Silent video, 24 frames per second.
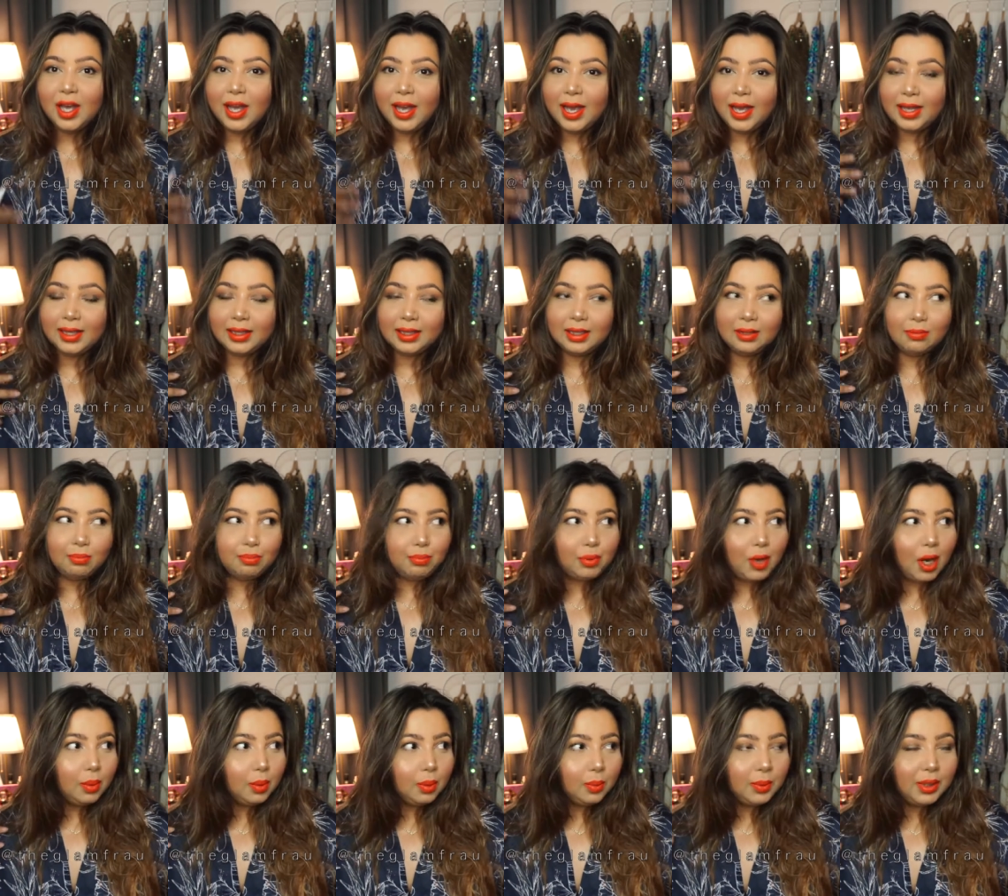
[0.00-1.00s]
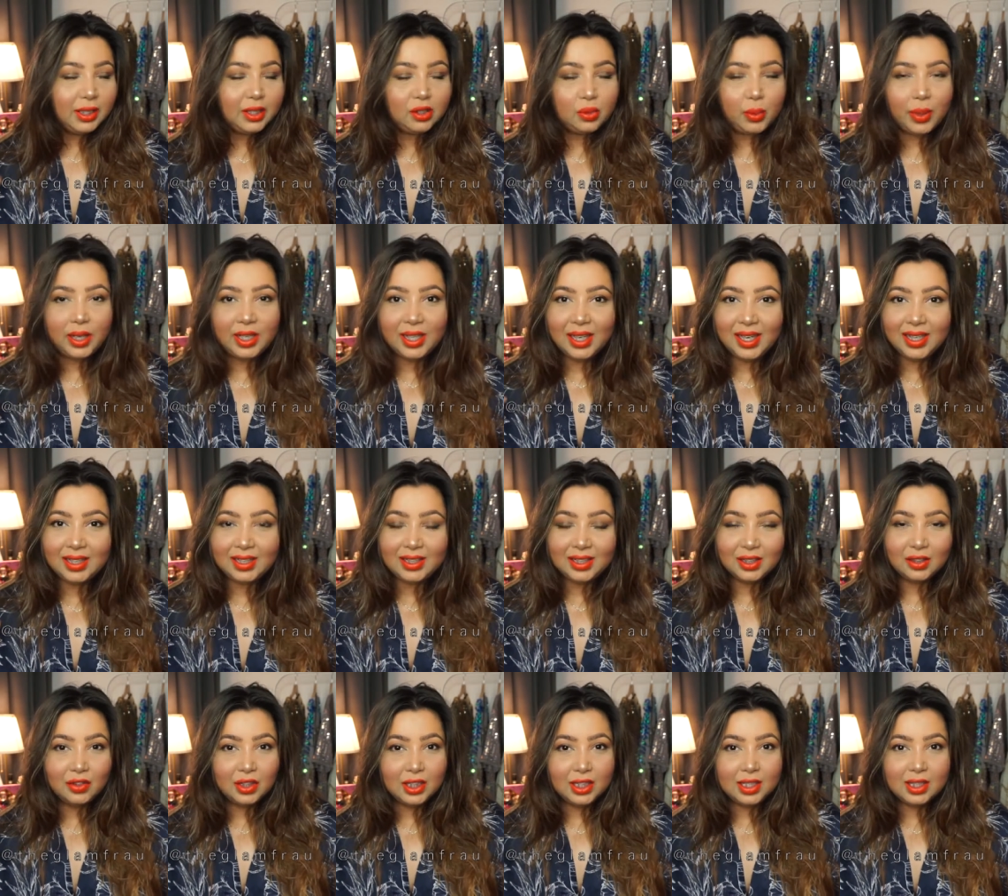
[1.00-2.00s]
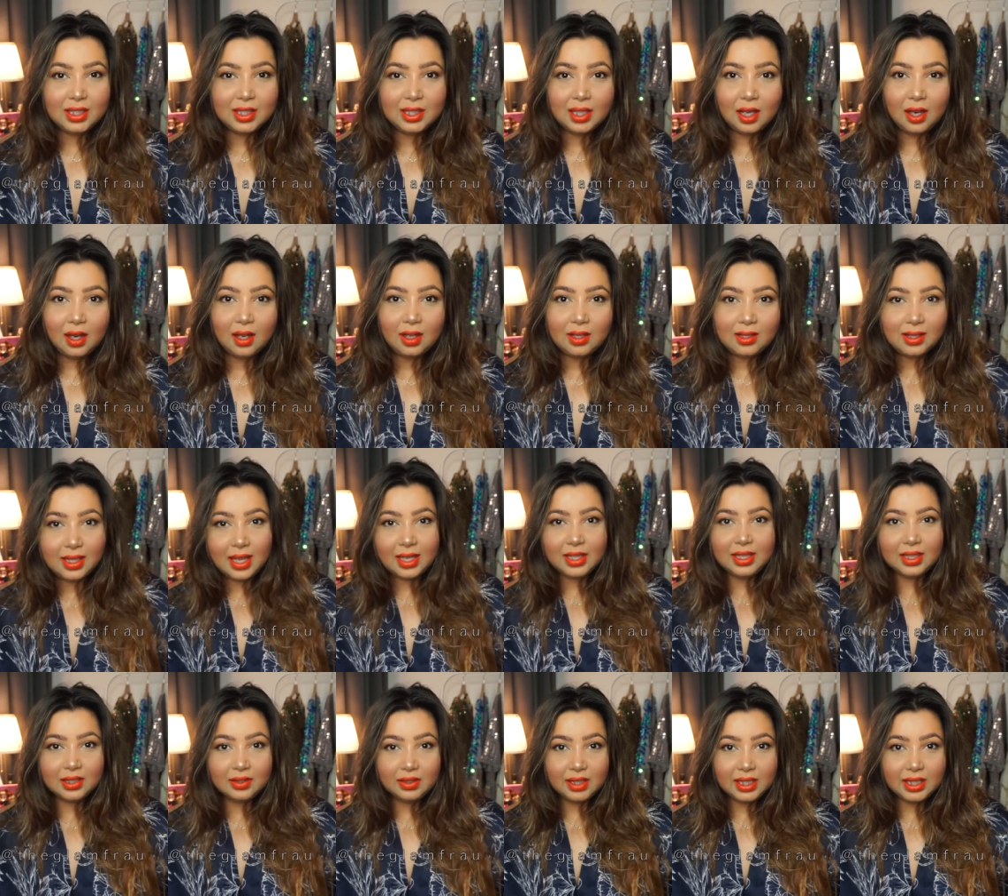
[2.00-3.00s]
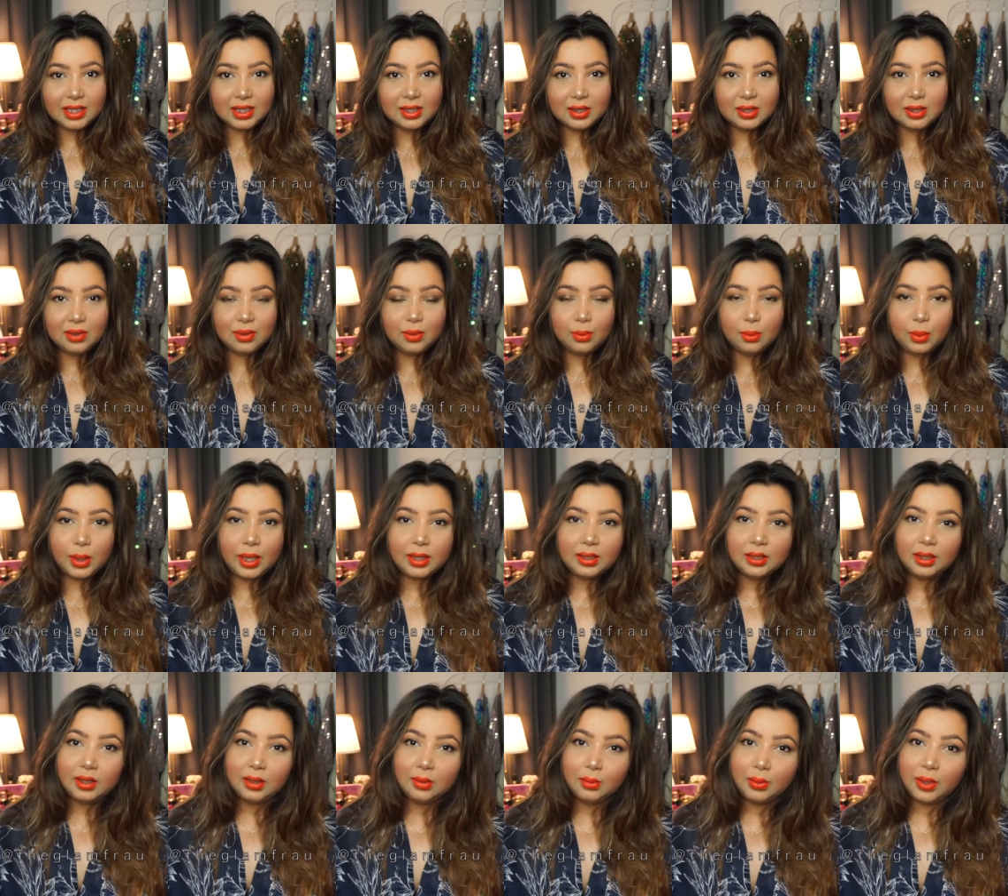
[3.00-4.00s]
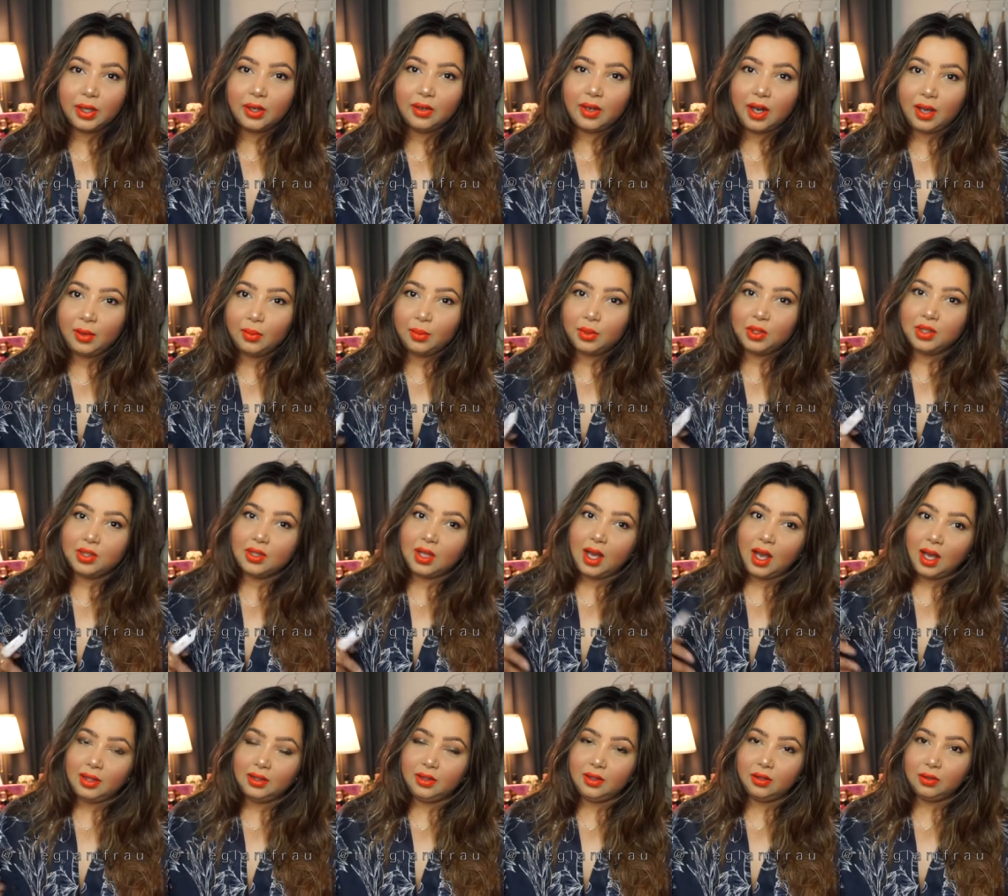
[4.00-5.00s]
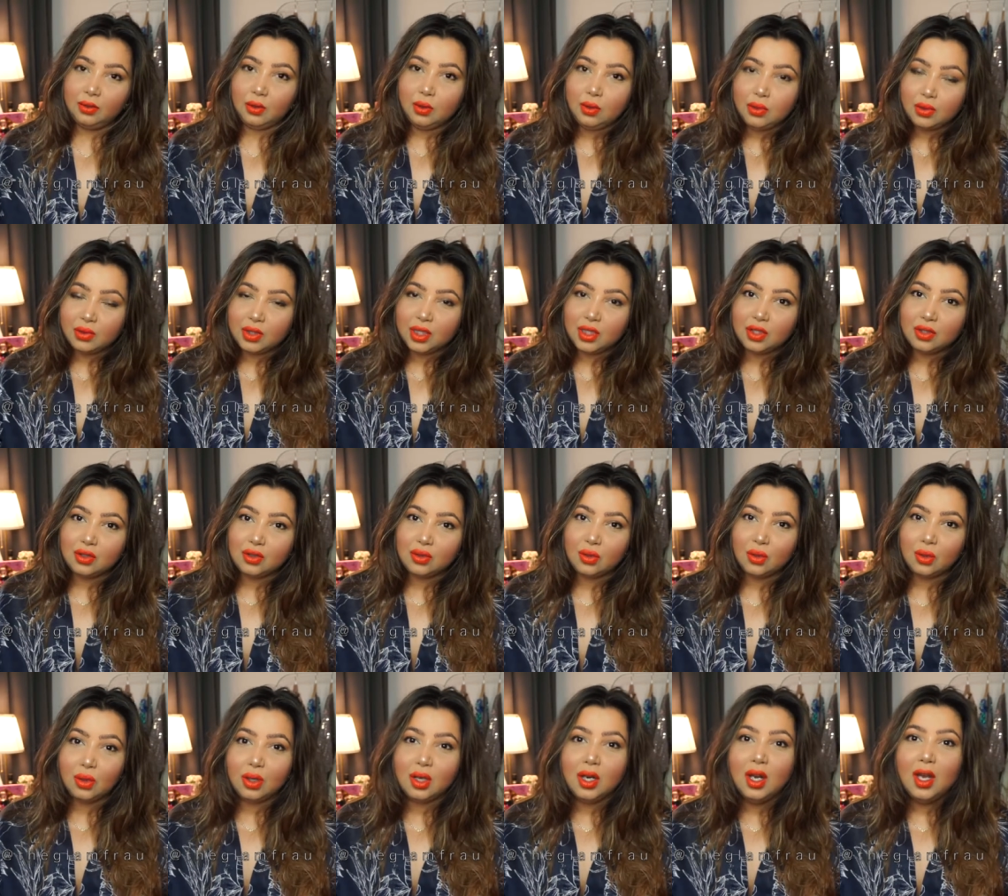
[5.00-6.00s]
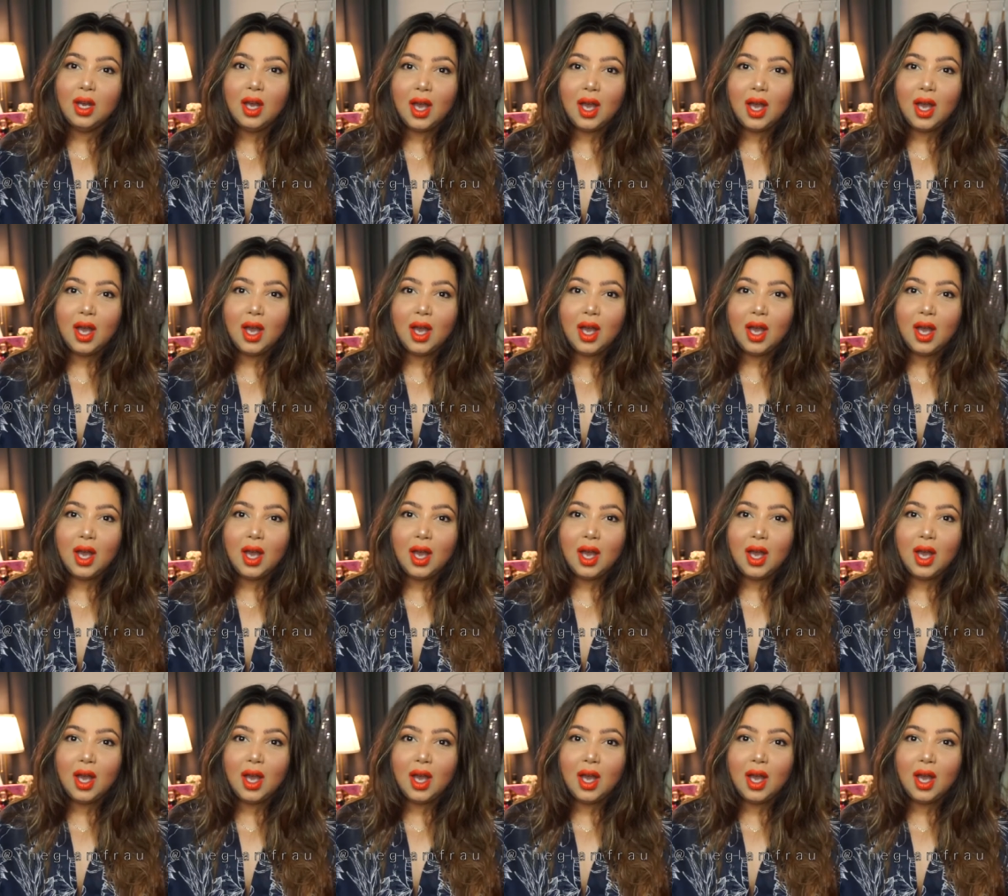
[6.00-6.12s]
in probably 28 degrees centigrade weather, where I was at the grocery store,